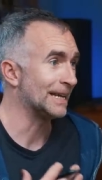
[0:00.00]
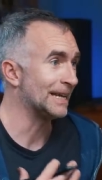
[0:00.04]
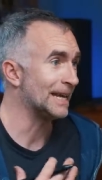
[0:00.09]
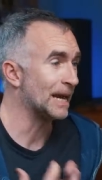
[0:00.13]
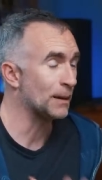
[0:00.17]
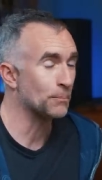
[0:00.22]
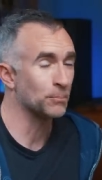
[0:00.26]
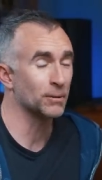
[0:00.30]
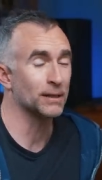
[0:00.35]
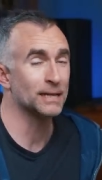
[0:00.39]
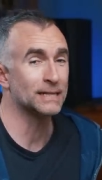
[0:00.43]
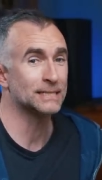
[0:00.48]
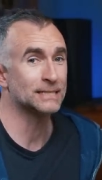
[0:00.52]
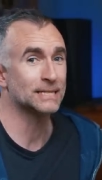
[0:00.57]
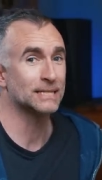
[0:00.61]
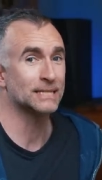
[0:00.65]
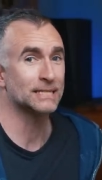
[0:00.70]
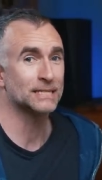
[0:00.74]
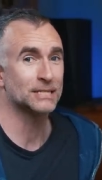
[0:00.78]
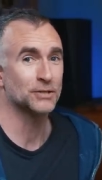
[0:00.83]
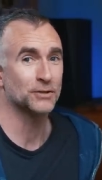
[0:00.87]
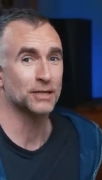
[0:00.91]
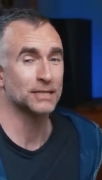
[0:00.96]
get
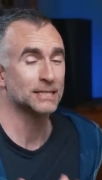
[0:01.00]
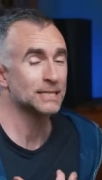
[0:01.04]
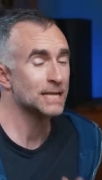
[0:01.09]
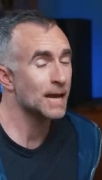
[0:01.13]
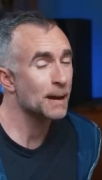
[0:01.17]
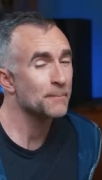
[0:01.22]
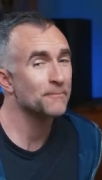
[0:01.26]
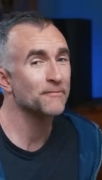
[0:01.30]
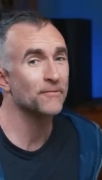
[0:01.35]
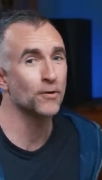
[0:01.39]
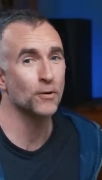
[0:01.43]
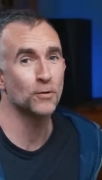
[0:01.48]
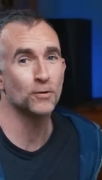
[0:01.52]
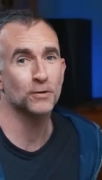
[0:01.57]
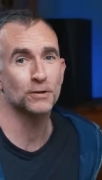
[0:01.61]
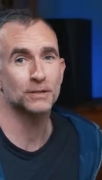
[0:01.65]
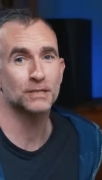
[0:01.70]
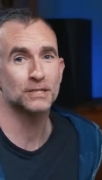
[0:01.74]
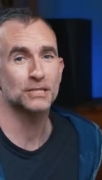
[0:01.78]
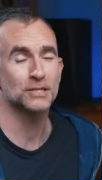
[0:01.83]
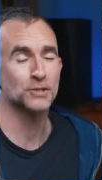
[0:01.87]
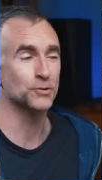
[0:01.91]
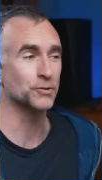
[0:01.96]
places, you can tap
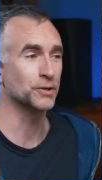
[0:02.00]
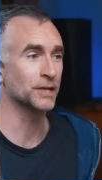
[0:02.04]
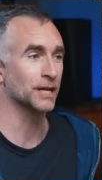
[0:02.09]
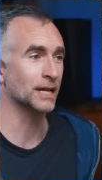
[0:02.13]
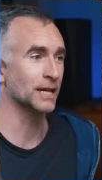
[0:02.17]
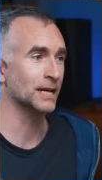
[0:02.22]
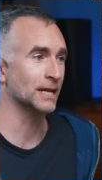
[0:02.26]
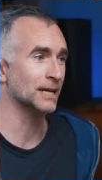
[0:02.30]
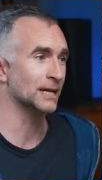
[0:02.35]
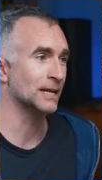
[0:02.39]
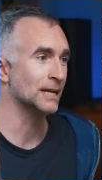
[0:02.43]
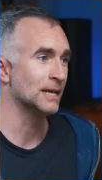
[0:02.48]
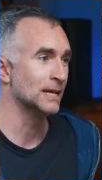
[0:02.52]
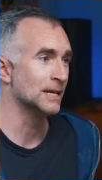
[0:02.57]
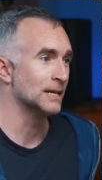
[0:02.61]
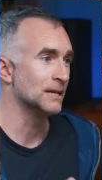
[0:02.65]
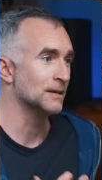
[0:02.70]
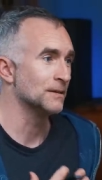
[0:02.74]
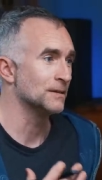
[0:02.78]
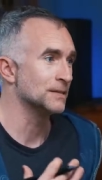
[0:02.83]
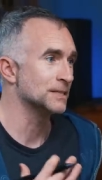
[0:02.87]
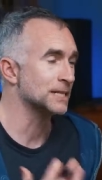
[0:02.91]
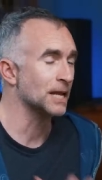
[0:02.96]
focus, you can
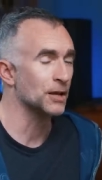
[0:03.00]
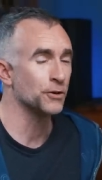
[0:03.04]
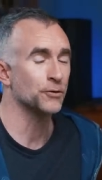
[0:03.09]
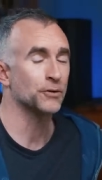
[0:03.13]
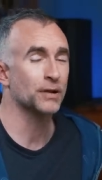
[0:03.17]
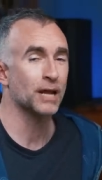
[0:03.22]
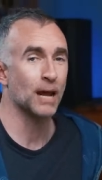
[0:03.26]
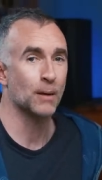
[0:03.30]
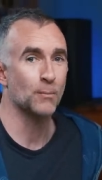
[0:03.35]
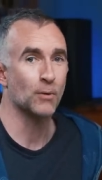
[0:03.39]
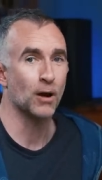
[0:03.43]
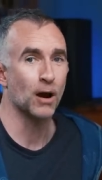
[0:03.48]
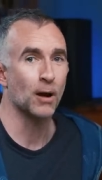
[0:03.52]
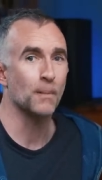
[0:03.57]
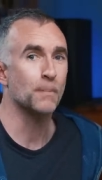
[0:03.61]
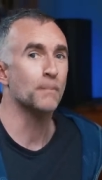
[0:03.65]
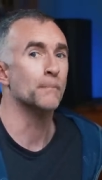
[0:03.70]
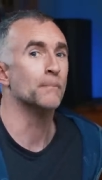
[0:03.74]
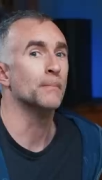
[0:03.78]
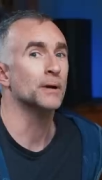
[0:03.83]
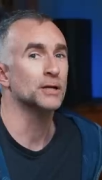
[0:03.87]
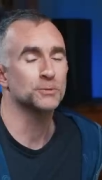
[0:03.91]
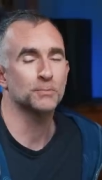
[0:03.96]
set your camera up
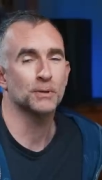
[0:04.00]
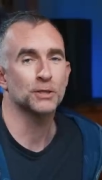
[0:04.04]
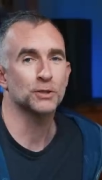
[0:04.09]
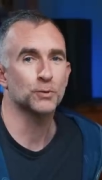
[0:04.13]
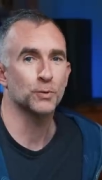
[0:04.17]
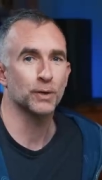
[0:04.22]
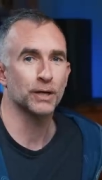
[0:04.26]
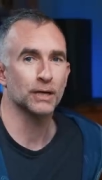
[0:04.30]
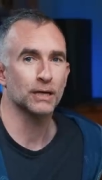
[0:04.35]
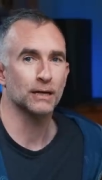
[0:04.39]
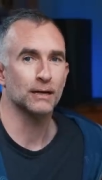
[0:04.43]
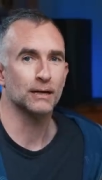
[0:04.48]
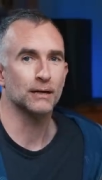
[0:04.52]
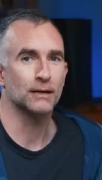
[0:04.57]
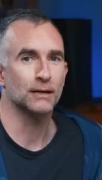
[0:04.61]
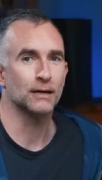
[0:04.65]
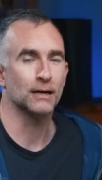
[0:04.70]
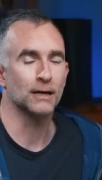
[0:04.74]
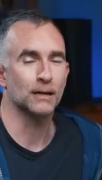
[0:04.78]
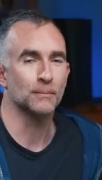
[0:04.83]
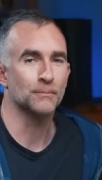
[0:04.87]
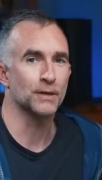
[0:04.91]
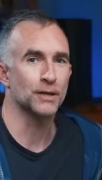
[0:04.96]
much, much quicker
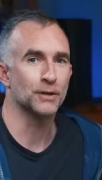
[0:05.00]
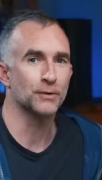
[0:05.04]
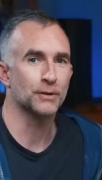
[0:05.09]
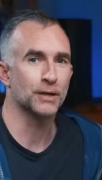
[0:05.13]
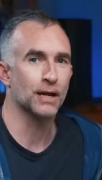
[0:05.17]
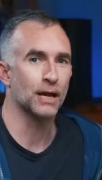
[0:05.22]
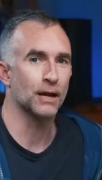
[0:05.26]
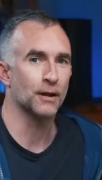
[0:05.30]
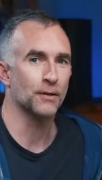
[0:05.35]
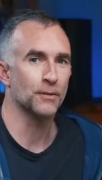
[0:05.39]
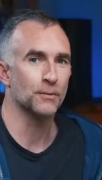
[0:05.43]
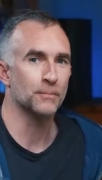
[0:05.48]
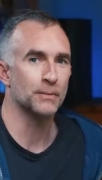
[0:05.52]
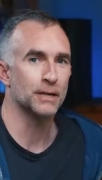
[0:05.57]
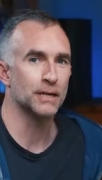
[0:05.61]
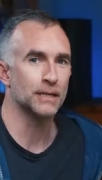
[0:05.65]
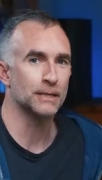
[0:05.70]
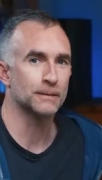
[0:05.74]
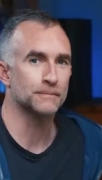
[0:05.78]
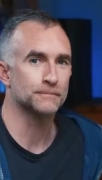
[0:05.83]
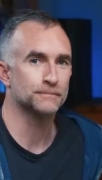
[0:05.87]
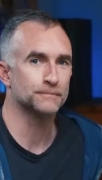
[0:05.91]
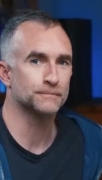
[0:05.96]
um, than you can on the
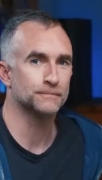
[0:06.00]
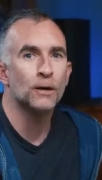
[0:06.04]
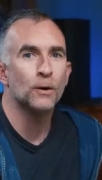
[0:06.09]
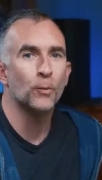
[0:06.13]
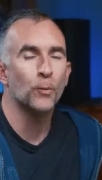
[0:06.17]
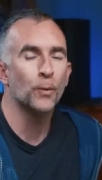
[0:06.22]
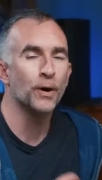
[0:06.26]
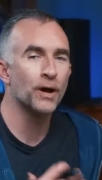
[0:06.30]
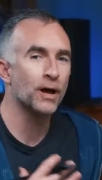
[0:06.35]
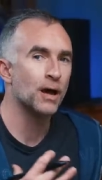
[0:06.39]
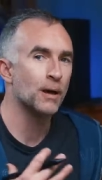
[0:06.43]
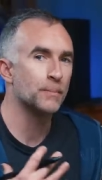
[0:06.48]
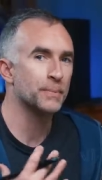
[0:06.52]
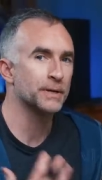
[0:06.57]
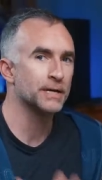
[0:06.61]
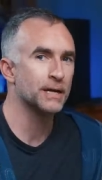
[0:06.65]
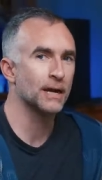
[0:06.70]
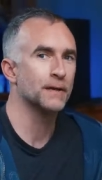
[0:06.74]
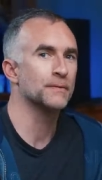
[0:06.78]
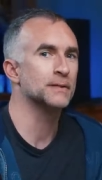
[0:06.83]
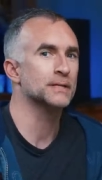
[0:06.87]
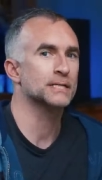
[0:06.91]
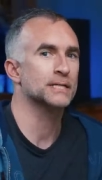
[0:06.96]
Mini. When I
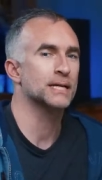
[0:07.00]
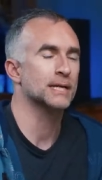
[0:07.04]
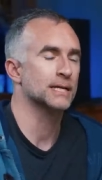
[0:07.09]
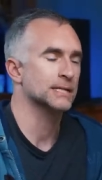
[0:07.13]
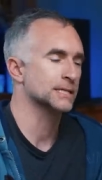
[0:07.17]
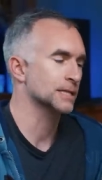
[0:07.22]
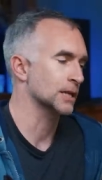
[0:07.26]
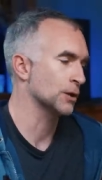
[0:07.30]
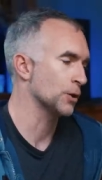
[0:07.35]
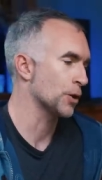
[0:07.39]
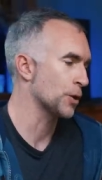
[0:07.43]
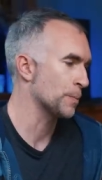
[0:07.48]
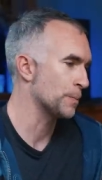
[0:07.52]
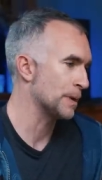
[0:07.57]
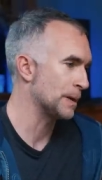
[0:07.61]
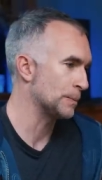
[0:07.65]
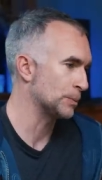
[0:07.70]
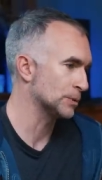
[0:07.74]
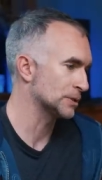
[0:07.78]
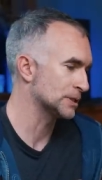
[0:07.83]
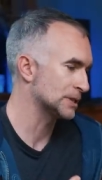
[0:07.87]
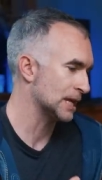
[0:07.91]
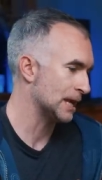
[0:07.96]
began this test, a lot of
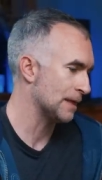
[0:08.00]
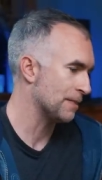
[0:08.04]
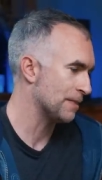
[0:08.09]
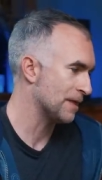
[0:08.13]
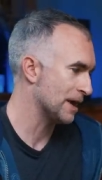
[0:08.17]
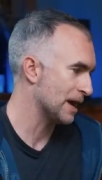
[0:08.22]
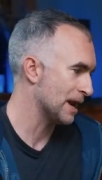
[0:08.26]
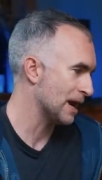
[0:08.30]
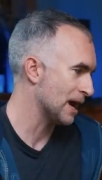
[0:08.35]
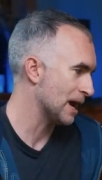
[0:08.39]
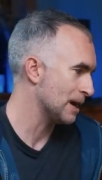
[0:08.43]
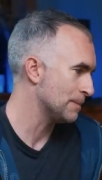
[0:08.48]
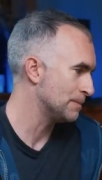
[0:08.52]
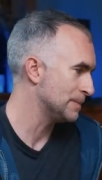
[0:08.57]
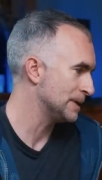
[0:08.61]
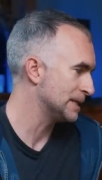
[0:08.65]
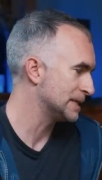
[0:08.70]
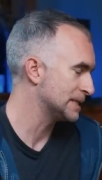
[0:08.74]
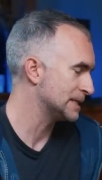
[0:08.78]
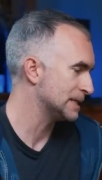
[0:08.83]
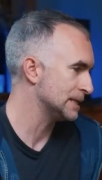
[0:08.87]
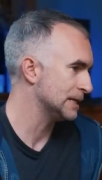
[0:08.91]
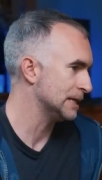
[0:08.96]
people said that I'd be
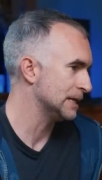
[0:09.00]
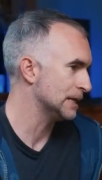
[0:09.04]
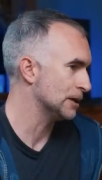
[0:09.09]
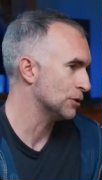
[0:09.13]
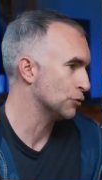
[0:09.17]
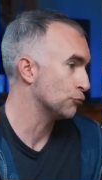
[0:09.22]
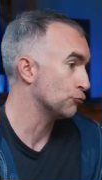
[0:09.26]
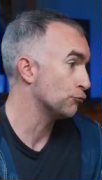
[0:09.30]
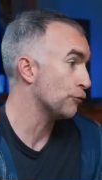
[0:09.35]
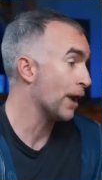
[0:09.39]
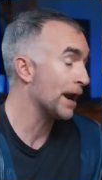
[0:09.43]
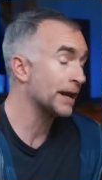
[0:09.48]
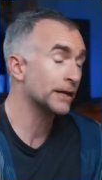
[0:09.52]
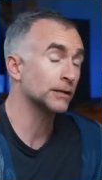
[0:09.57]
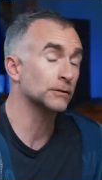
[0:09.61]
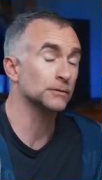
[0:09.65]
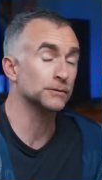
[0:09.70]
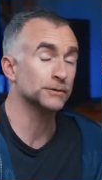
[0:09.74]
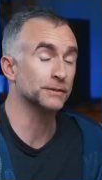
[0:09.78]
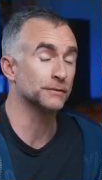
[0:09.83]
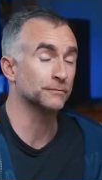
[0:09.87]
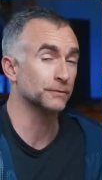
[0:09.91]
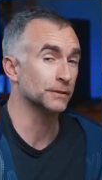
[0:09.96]
see a
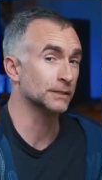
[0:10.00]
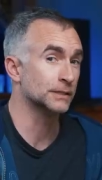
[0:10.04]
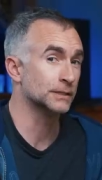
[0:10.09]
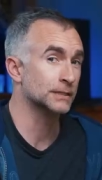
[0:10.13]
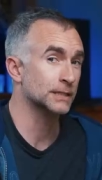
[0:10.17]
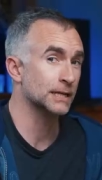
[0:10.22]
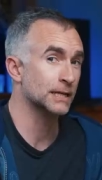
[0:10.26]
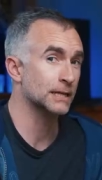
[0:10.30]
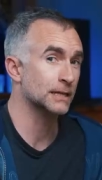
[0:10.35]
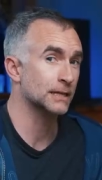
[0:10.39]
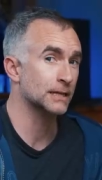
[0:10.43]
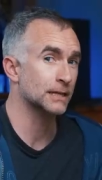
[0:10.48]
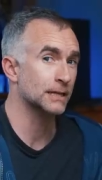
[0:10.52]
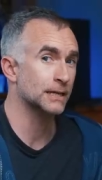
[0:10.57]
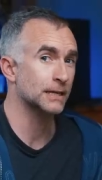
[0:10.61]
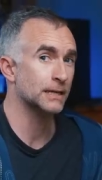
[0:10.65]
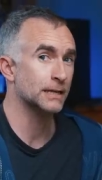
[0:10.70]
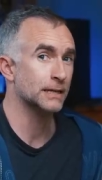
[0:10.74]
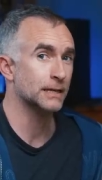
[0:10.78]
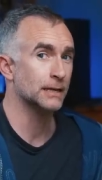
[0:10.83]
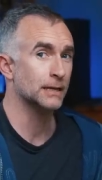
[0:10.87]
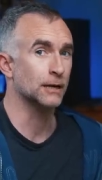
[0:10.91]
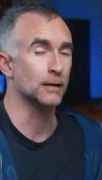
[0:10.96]
radical difference in
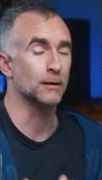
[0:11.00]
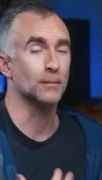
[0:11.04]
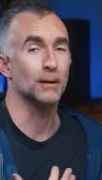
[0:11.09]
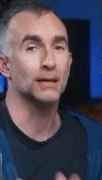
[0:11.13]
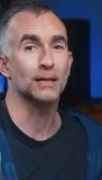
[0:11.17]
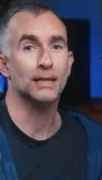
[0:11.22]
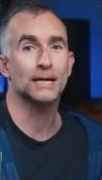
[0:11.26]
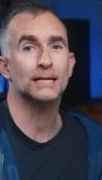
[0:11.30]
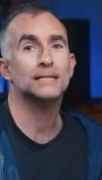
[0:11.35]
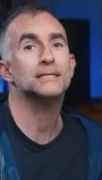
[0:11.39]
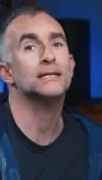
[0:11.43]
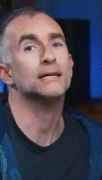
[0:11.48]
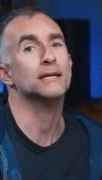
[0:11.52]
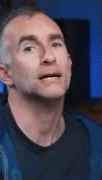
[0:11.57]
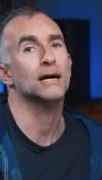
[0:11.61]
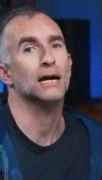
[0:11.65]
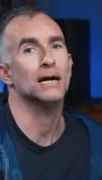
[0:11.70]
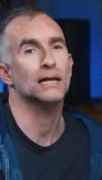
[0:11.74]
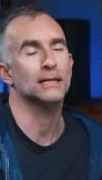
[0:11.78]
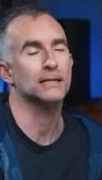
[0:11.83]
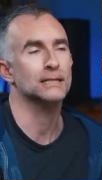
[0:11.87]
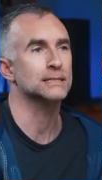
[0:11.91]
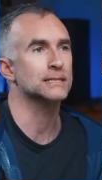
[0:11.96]
the uh, Alexa
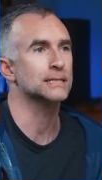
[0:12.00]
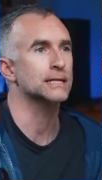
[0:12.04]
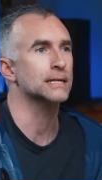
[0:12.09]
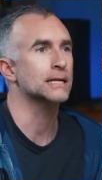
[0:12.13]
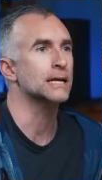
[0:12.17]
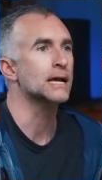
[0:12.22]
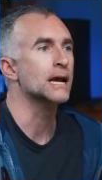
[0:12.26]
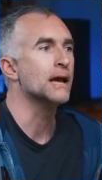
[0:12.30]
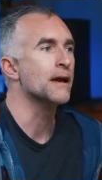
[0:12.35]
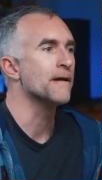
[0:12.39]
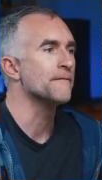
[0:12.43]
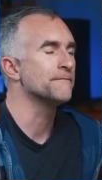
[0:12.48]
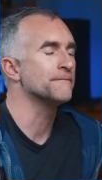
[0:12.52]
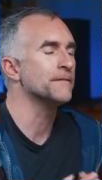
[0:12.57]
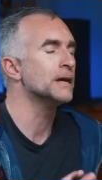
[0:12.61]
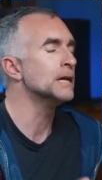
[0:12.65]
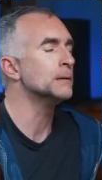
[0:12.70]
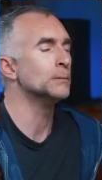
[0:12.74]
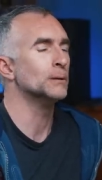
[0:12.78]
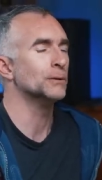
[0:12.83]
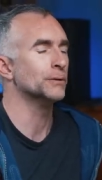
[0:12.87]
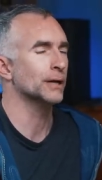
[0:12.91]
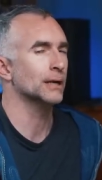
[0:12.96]
colors, the
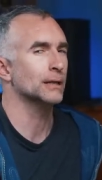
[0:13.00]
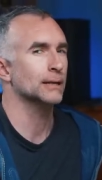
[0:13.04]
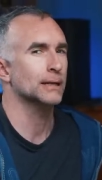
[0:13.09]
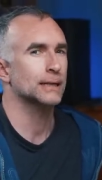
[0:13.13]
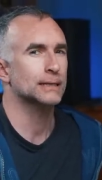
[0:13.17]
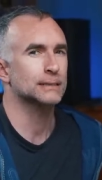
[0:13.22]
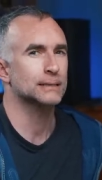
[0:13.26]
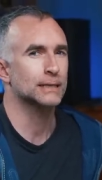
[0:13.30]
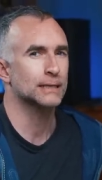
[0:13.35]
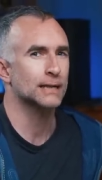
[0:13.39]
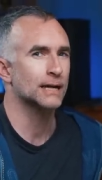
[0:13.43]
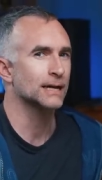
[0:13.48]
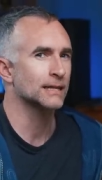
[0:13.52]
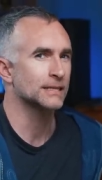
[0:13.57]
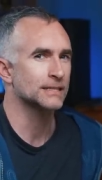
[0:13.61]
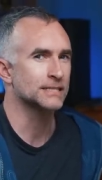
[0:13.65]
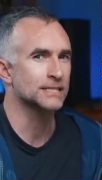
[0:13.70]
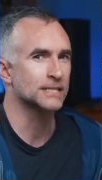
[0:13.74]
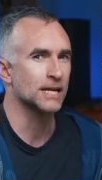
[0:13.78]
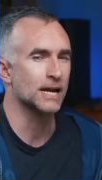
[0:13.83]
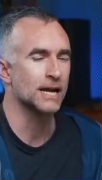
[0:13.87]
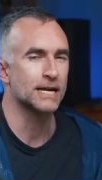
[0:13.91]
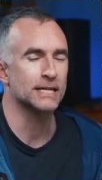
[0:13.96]
fabled Alexa color
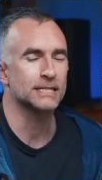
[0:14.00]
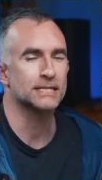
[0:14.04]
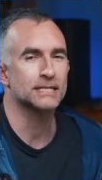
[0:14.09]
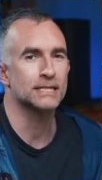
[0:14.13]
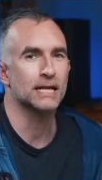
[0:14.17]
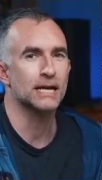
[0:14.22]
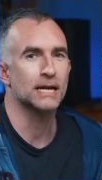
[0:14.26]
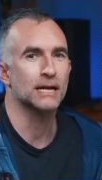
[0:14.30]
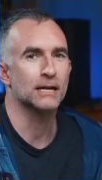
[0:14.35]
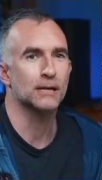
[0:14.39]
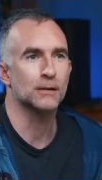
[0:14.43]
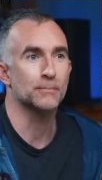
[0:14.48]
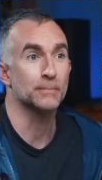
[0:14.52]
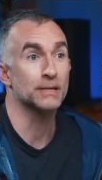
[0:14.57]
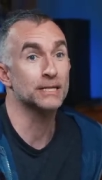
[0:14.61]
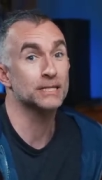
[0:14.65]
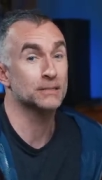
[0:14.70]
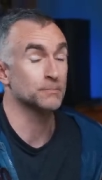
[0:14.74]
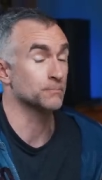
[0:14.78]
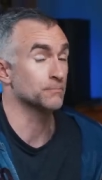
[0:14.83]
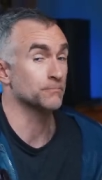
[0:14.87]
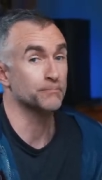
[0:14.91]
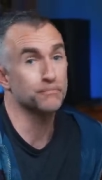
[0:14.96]
science that um,
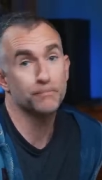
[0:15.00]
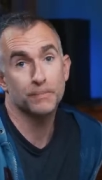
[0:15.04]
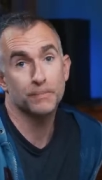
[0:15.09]
is